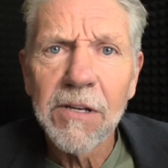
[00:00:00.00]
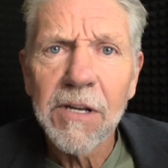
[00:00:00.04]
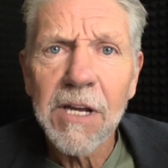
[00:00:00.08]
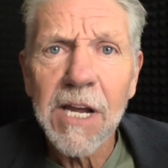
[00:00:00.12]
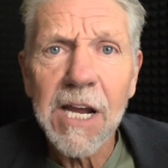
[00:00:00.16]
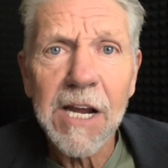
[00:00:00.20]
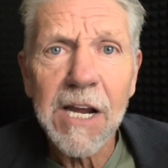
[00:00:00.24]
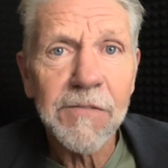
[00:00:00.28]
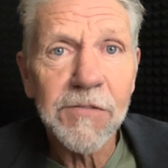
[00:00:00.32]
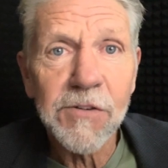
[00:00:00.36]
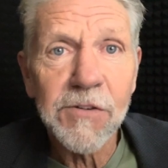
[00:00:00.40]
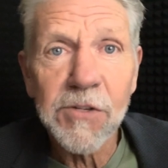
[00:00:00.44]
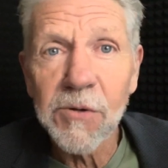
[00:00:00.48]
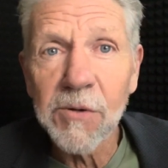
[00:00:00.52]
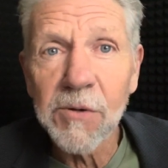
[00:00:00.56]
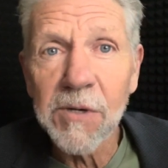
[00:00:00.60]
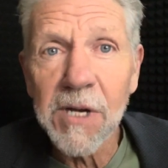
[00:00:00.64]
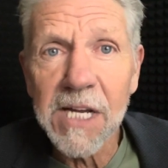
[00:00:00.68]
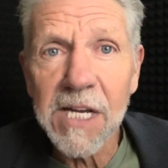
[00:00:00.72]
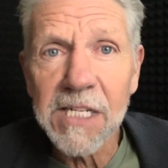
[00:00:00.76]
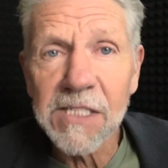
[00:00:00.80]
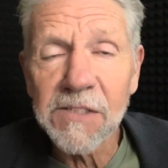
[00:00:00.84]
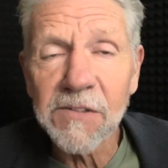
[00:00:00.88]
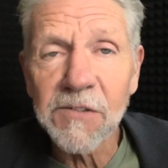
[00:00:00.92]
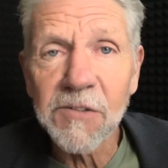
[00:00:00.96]
after you
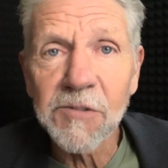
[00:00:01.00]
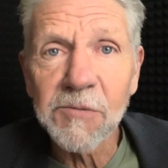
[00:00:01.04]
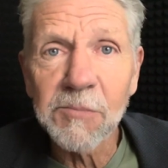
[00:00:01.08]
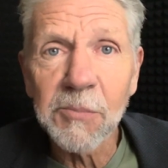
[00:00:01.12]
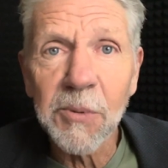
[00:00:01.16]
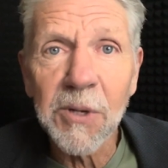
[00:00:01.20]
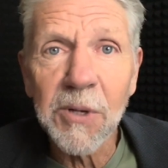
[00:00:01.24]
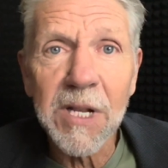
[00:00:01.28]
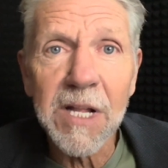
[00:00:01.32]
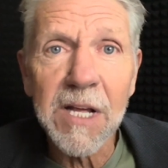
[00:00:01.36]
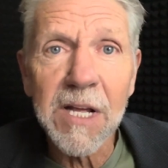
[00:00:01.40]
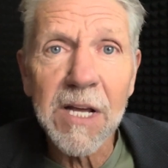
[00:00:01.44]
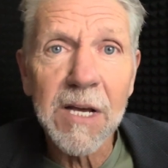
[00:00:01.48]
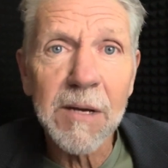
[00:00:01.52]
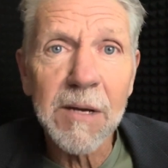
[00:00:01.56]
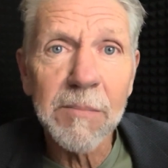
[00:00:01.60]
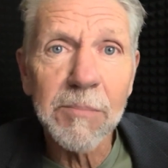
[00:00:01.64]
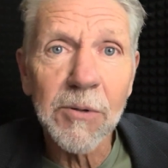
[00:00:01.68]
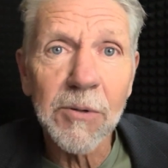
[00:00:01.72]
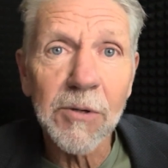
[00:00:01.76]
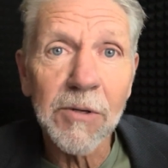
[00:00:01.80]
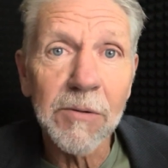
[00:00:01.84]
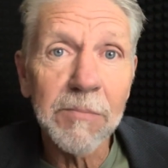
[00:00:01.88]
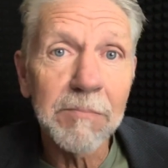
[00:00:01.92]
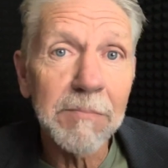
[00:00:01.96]
guys have split up, or